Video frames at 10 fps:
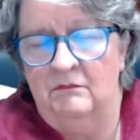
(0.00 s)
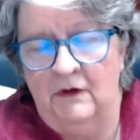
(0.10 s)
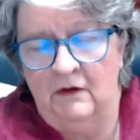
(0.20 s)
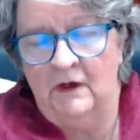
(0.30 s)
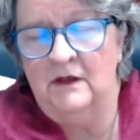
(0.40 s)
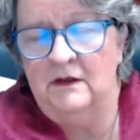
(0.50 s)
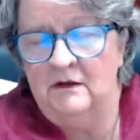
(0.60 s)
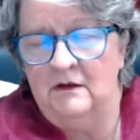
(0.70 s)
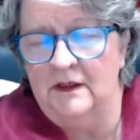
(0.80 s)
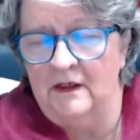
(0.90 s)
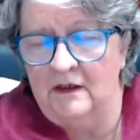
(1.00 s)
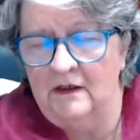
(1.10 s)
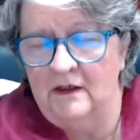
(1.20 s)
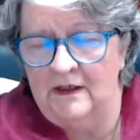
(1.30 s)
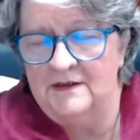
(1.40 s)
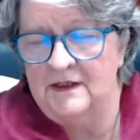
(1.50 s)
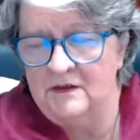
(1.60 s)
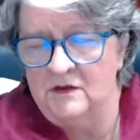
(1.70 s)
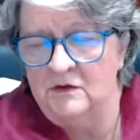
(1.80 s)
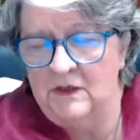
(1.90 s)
Very clearly, he says